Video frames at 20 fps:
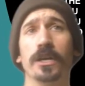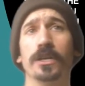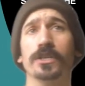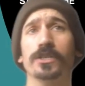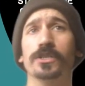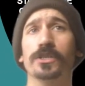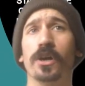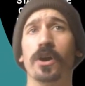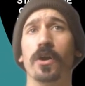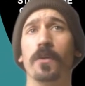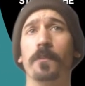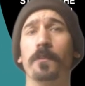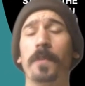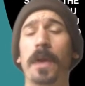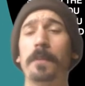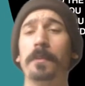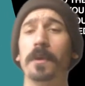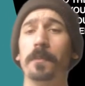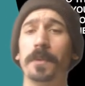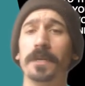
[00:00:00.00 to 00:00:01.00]
So
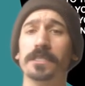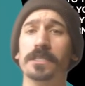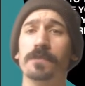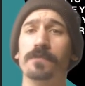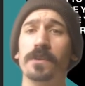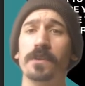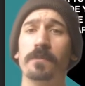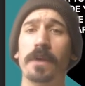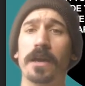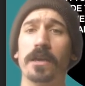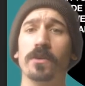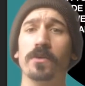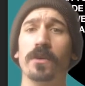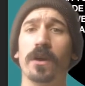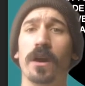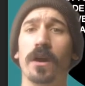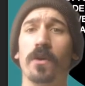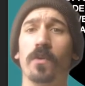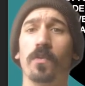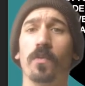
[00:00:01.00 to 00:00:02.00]
maybe a piece of feedback you
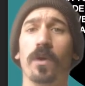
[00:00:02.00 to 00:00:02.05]
got